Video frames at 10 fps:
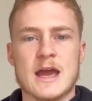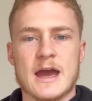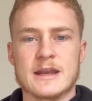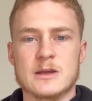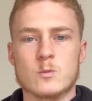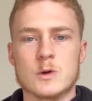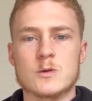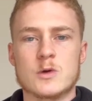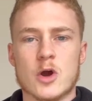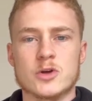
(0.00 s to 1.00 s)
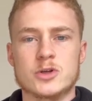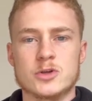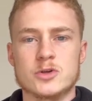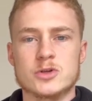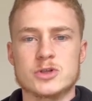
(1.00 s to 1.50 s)
and he will go
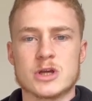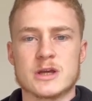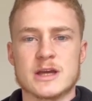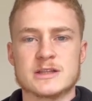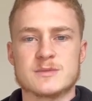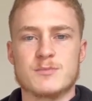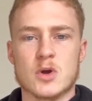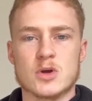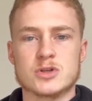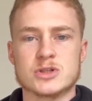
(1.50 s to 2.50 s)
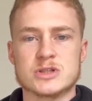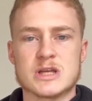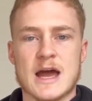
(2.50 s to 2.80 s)
huge against Burgess